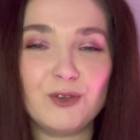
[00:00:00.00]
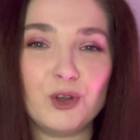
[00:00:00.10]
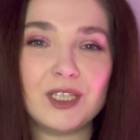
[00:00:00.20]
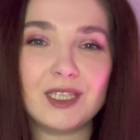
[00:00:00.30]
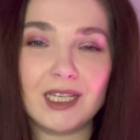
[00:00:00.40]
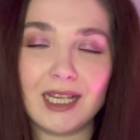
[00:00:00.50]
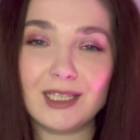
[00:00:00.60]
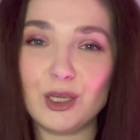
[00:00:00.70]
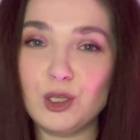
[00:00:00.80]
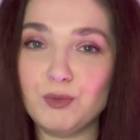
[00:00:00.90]
voice
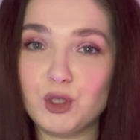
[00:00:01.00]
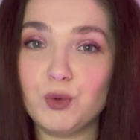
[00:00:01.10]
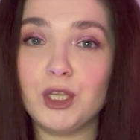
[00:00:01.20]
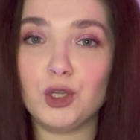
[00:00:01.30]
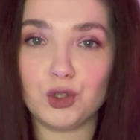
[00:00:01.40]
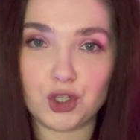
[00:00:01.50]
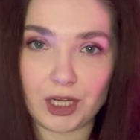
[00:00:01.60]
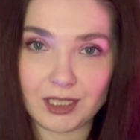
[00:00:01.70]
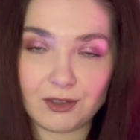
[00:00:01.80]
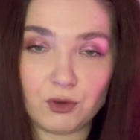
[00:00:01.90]
sits in between your
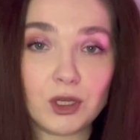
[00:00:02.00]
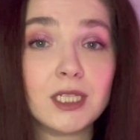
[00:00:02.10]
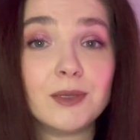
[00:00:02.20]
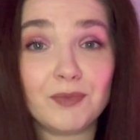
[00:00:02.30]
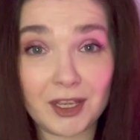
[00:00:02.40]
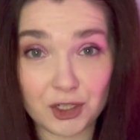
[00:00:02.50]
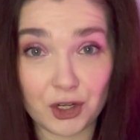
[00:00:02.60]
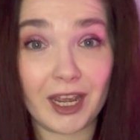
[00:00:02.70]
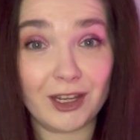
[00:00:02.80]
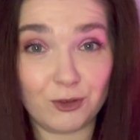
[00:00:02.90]
chest voice and
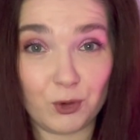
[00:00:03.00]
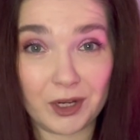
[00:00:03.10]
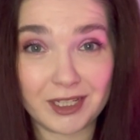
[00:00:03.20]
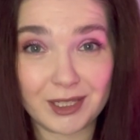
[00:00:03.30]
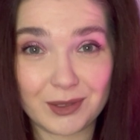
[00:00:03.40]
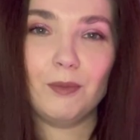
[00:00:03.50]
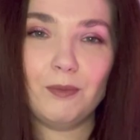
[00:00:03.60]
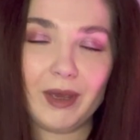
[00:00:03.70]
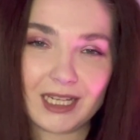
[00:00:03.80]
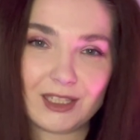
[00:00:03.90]
your head voice.
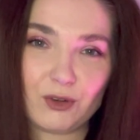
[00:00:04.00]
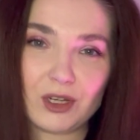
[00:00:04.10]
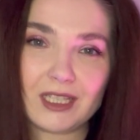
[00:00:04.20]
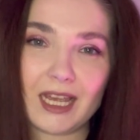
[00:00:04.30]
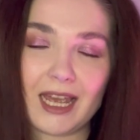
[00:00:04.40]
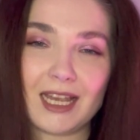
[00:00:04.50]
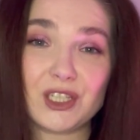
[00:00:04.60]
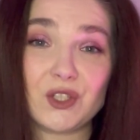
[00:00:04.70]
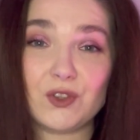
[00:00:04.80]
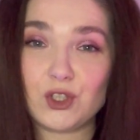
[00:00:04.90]
Mixed voice
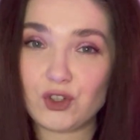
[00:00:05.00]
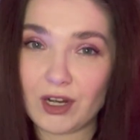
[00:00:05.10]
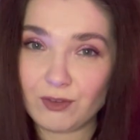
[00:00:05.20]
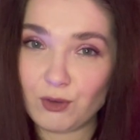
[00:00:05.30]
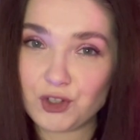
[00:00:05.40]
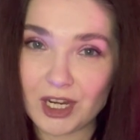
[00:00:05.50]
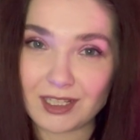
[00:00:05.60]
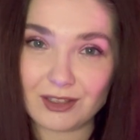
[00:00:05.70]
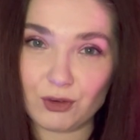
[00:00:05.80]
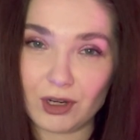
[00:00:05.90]
has the strength of
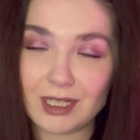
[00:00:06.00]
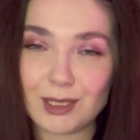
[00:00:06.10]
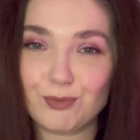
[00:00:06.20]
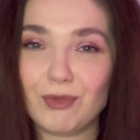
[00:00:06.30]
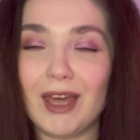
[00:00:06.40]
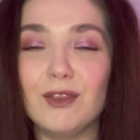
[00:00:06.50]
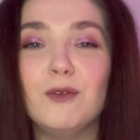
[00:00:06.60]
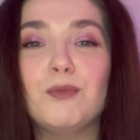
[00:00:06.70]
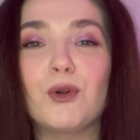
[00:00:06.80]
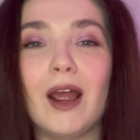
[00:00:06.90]
chest voice and the
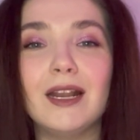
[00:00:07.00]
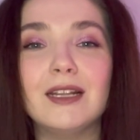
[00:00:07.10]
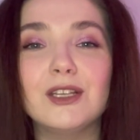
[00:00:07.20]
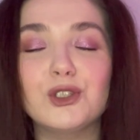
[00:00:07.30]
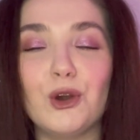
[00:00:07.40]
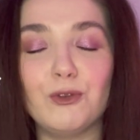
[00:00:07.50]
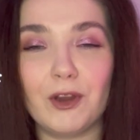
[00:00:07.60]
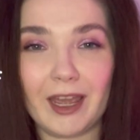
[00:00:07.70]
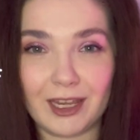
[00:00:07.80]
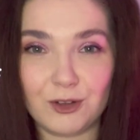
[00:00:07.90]
brightness of
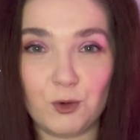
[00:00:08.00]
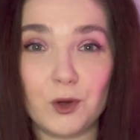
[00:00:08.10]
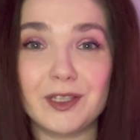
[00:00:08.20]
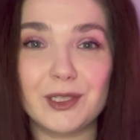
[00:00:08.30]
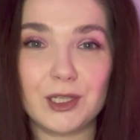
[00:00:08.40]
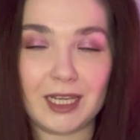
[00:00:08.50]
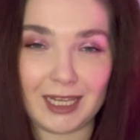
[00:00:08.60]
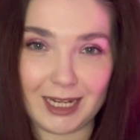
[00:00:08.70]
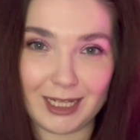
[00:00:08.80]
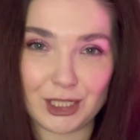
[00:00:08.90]
head voice
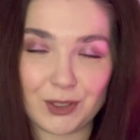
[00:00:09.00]
in it.